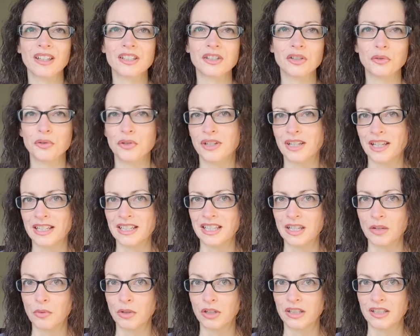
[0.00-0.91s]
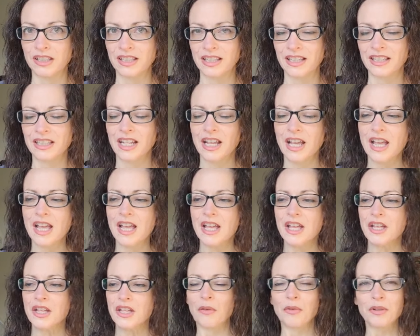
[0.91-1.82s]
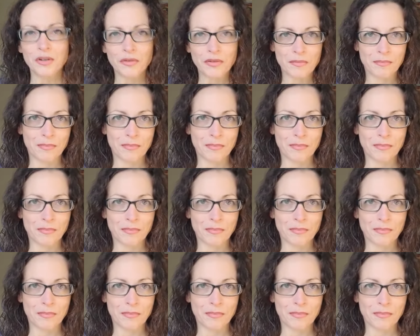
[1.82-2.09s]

so you can see what it says. I want to